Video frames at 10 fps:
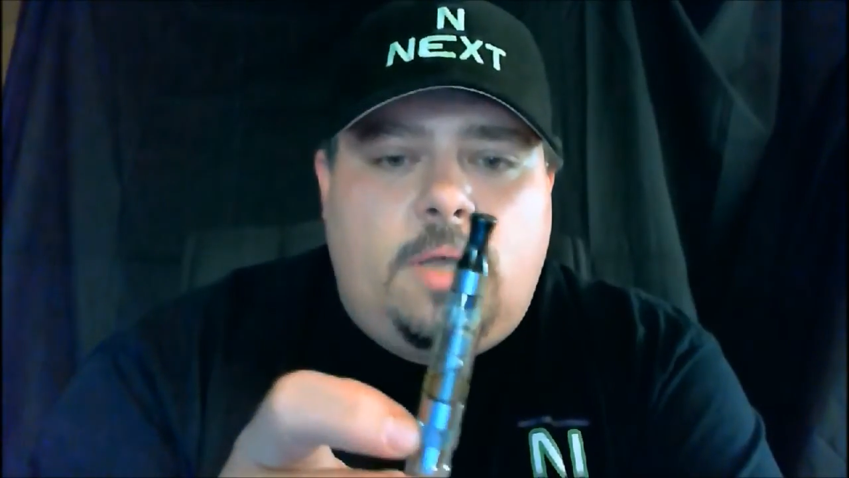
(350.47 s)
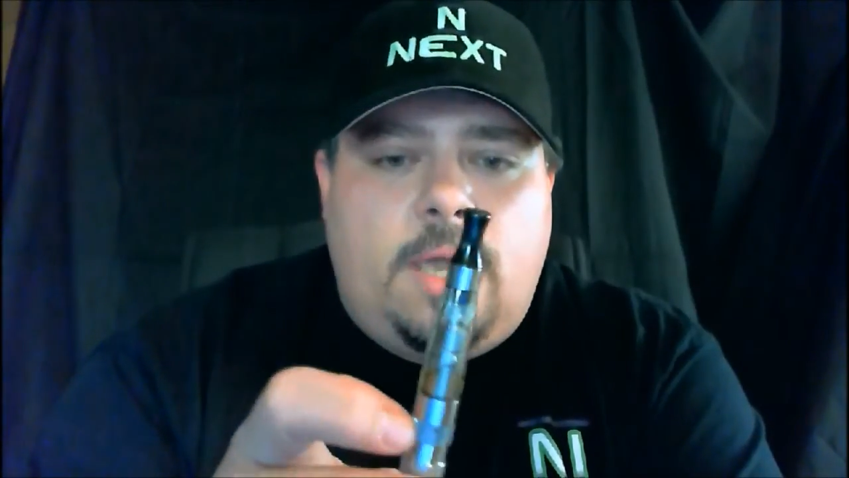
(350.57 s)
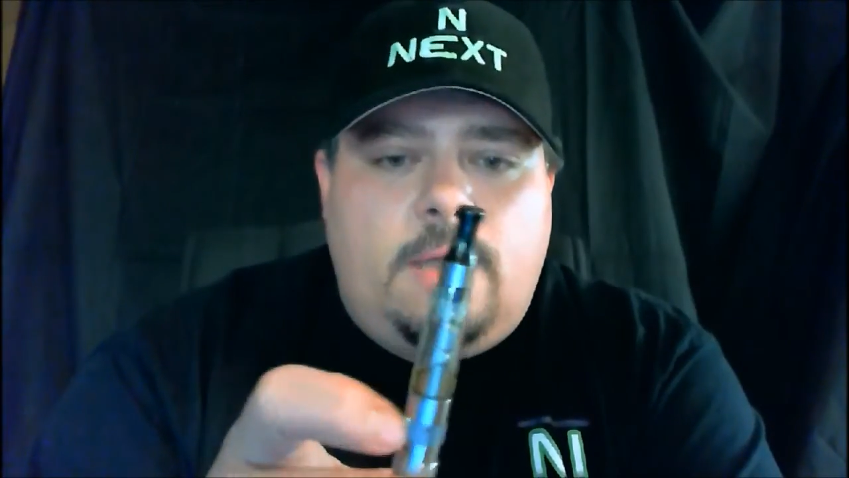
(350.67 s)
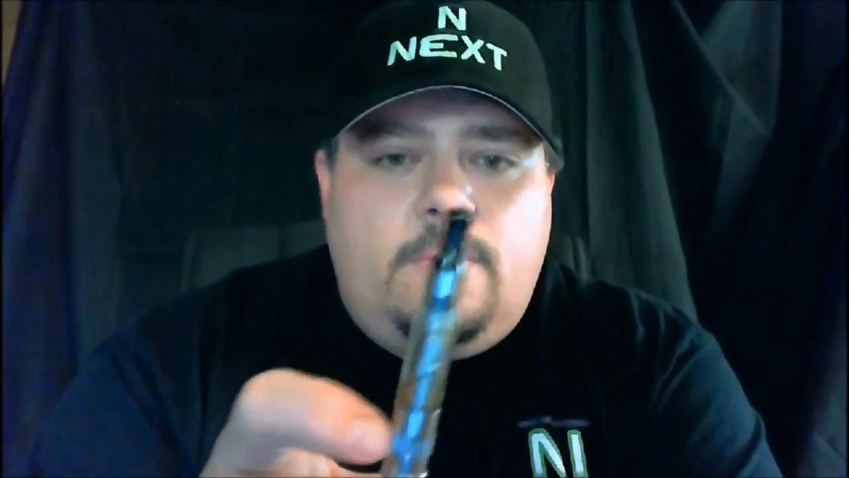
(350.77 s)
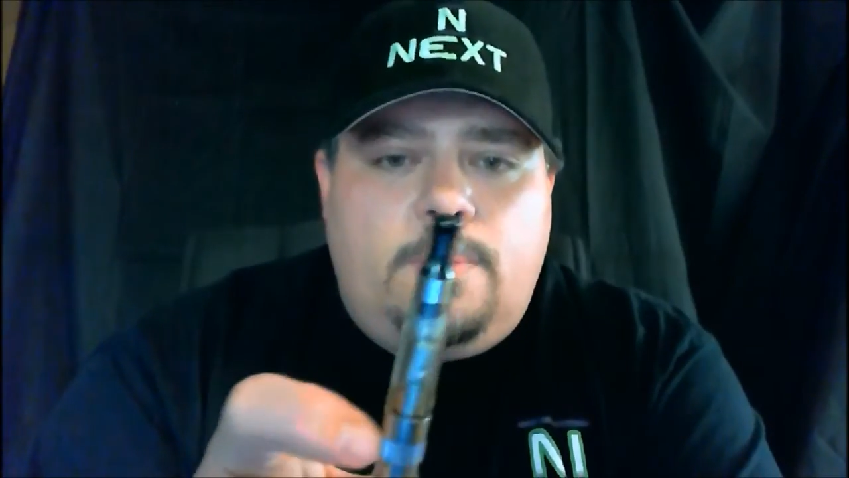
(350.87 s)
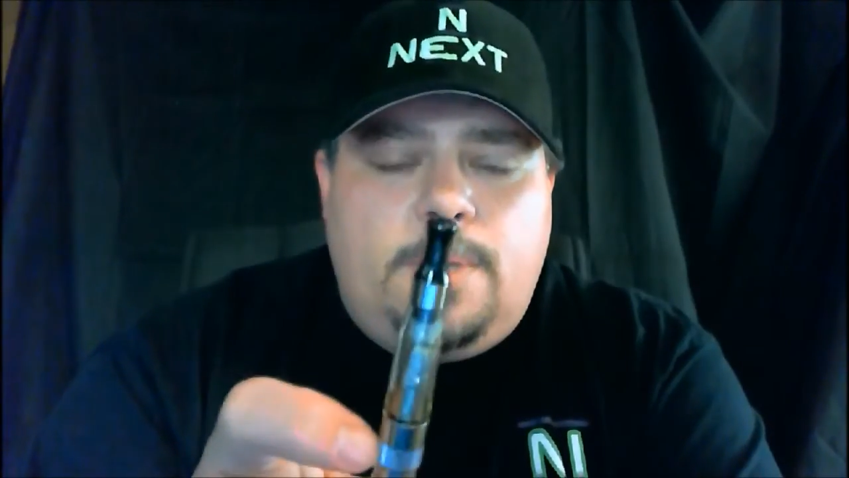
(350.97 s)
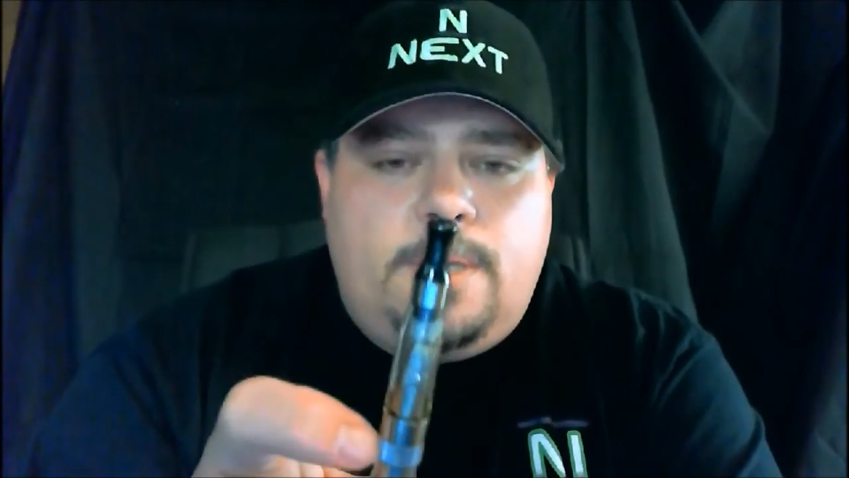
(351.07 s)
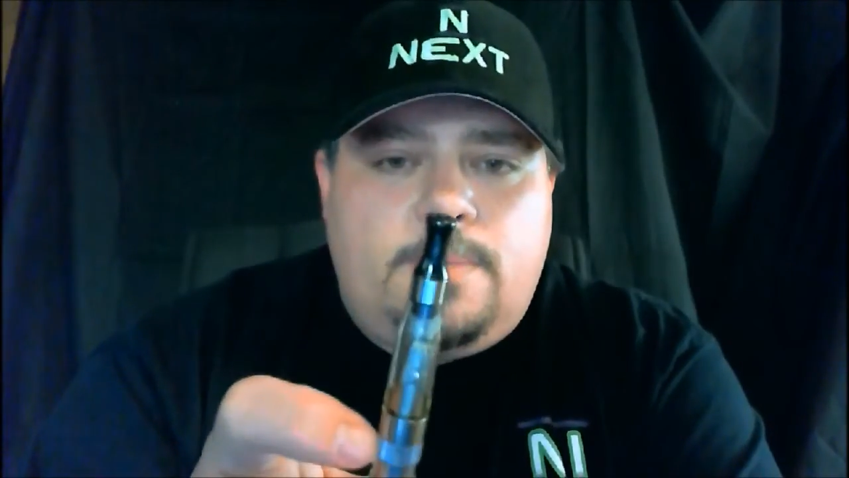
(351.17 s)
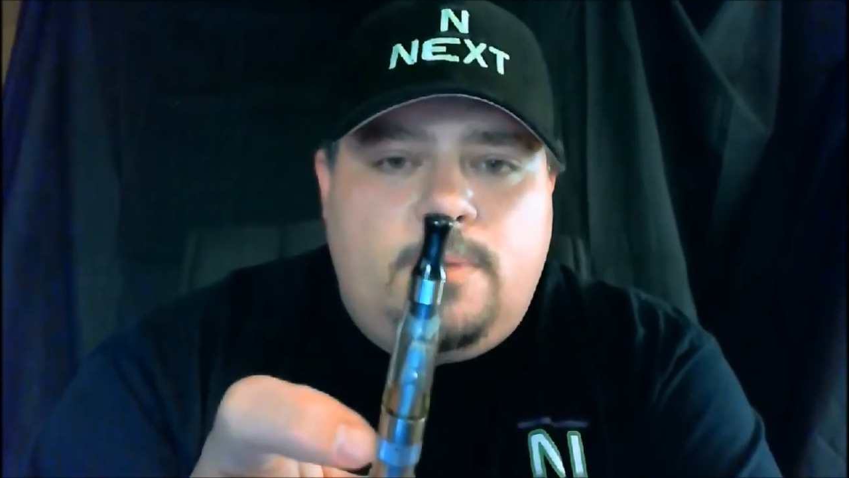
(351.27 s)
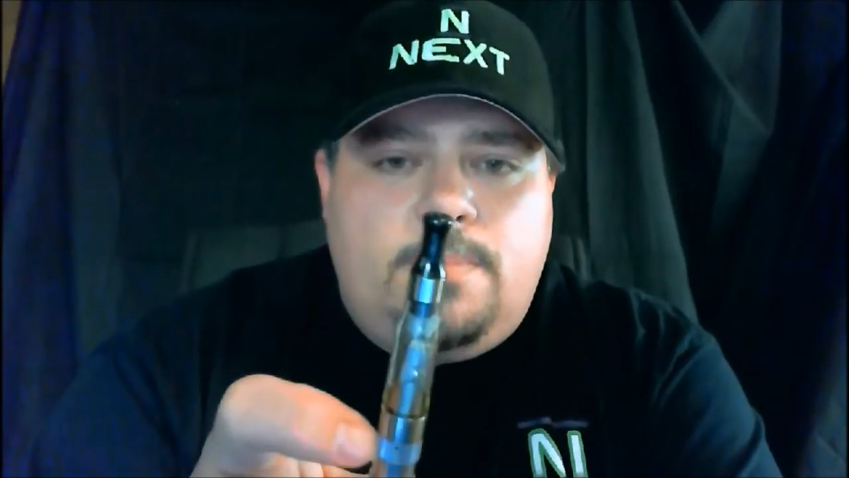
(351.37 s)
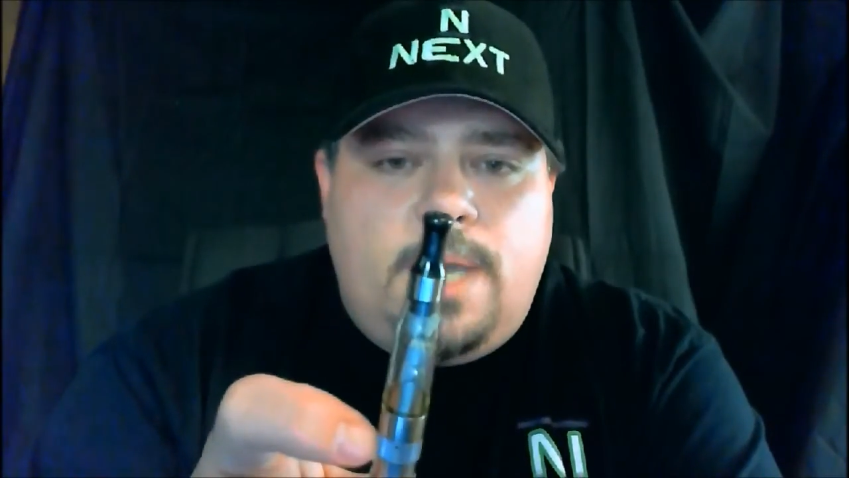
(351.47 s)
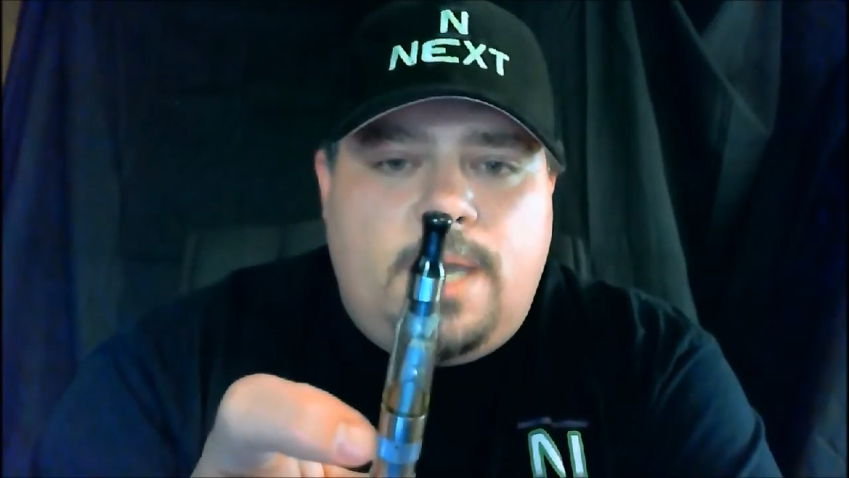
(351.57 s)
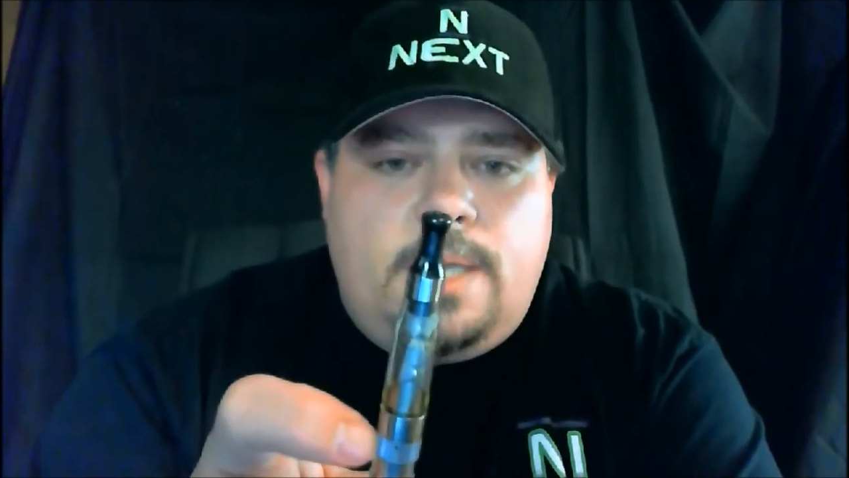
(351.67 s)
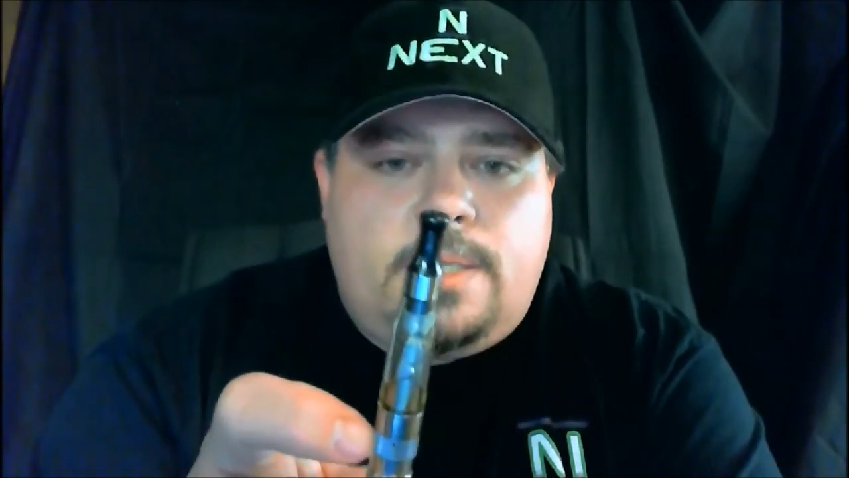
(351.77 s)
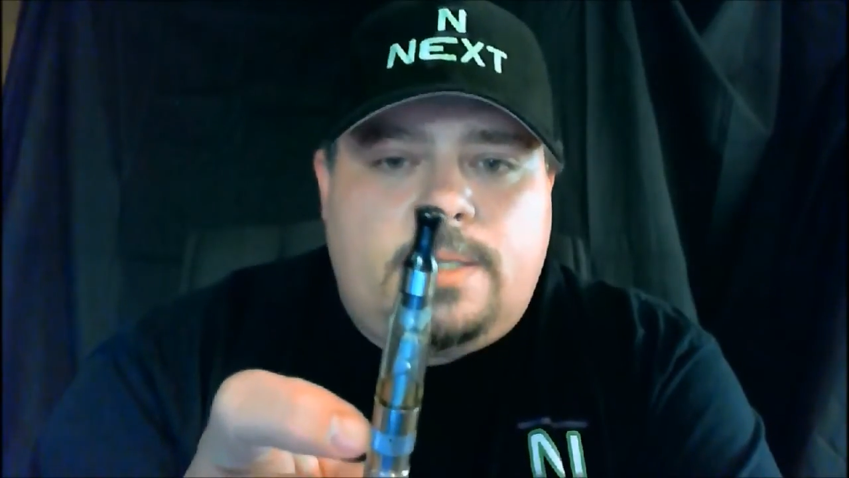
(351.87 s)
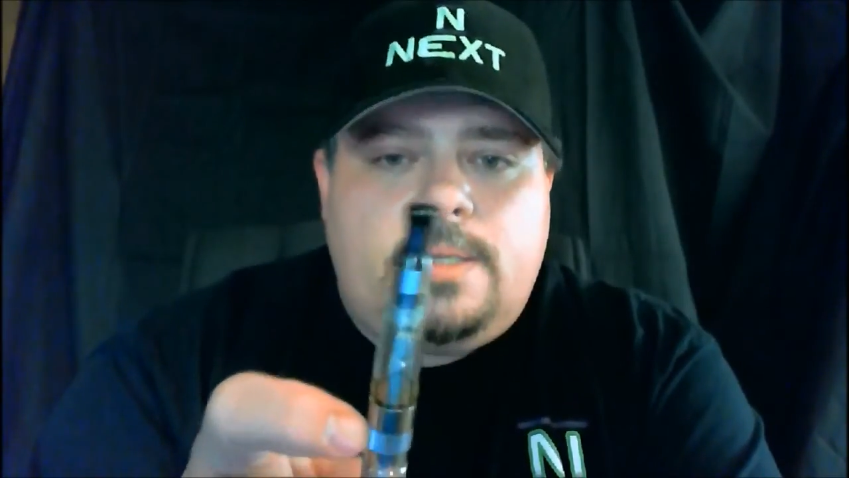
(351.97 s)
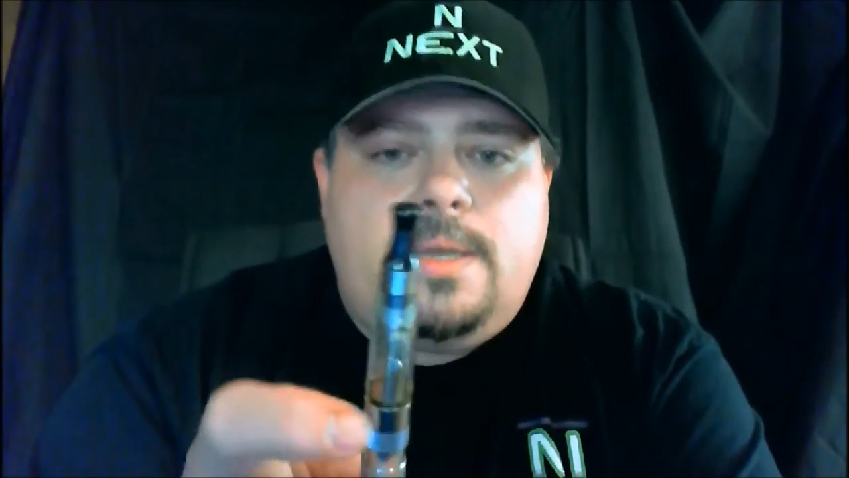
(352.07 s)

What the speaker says: and a replaceable base.